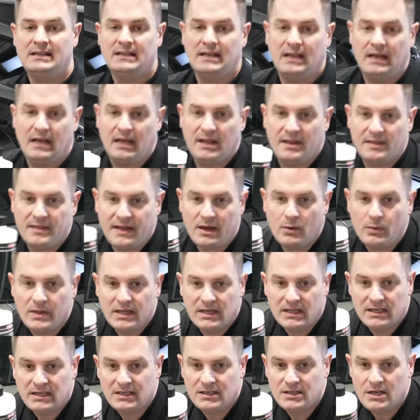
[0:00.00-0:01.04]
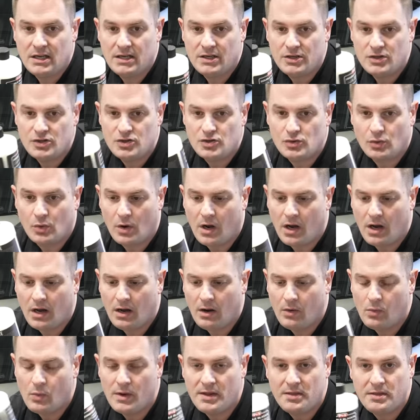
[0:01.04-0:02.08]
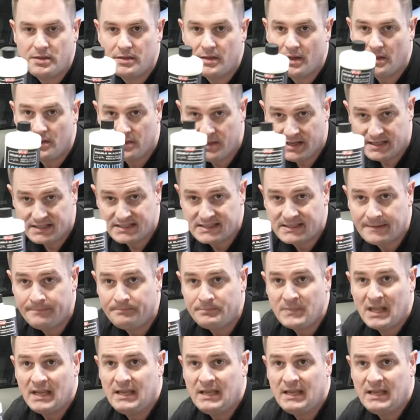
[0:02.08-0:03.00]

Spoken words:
that we can draw with this?